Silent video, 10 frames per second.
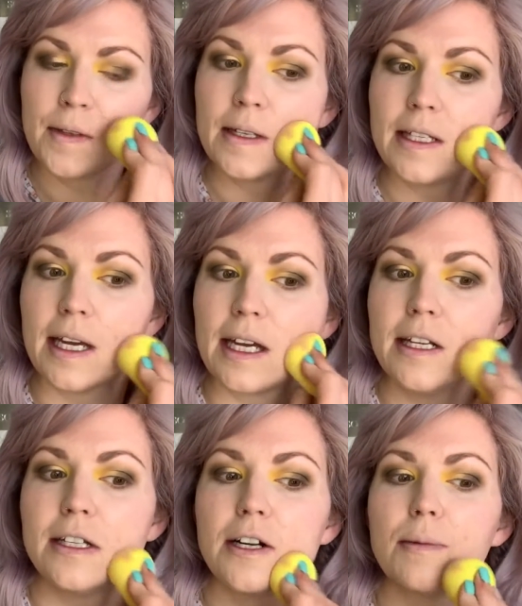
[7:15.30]
sink
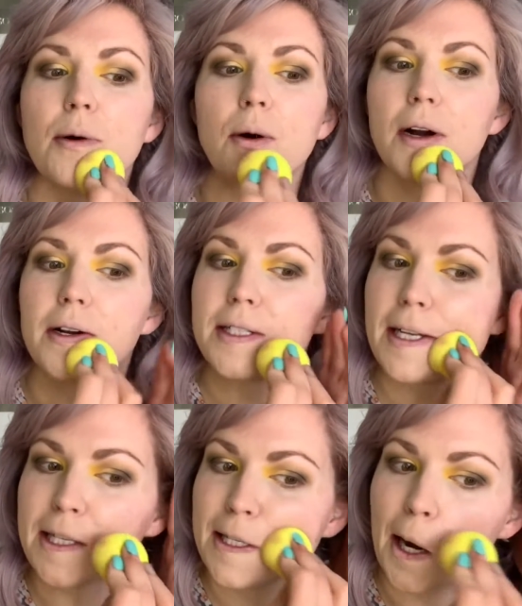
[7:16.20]
into your pores.
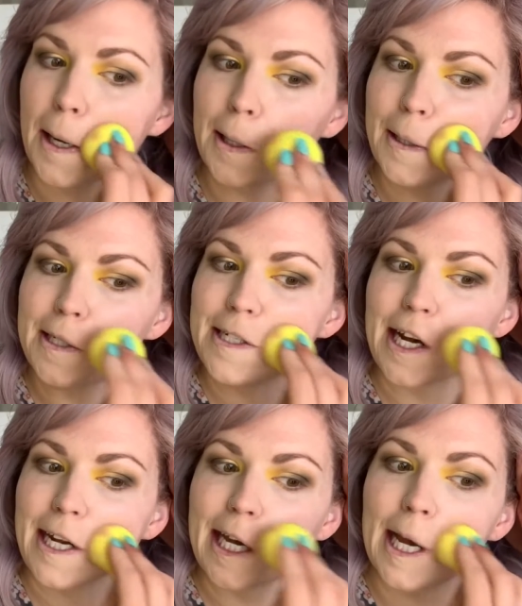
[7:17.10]
It's
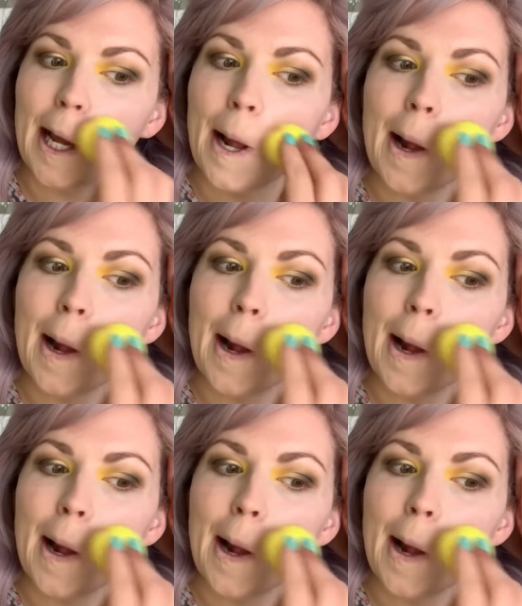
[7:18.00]
non-codogenic,